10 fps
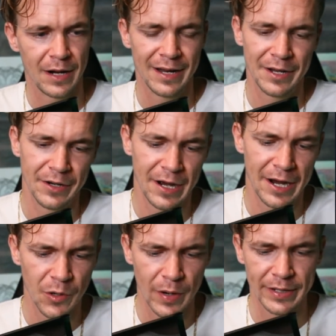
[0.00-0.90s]
I
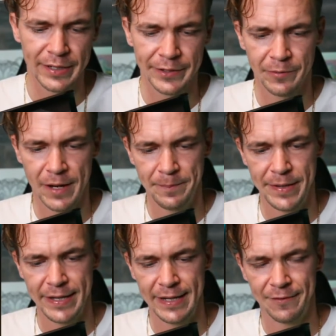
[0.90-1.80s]
know I didn't get to write
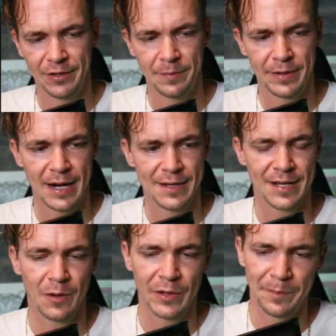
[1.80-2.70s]
PDFs up, guys.
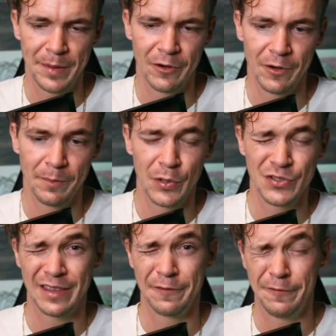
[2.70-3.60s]
I will get better at
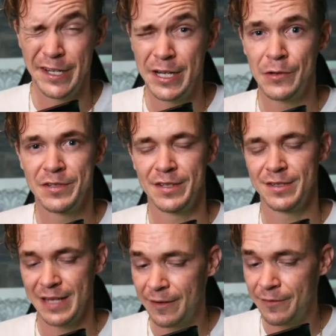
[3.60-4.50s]
posting the videos
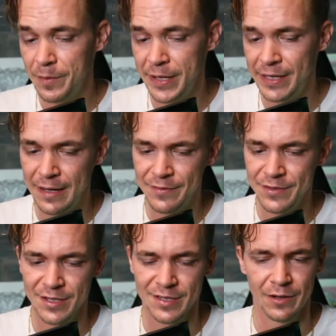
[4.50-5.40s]
instead of the PDFs
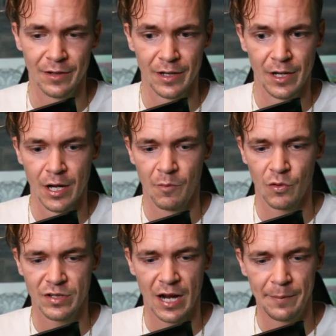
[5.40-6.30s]
because they're more
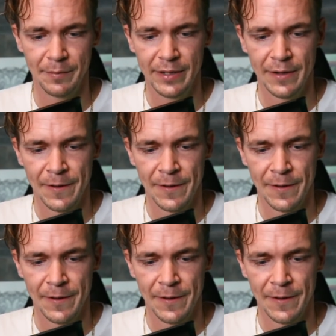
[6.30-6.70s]
timely.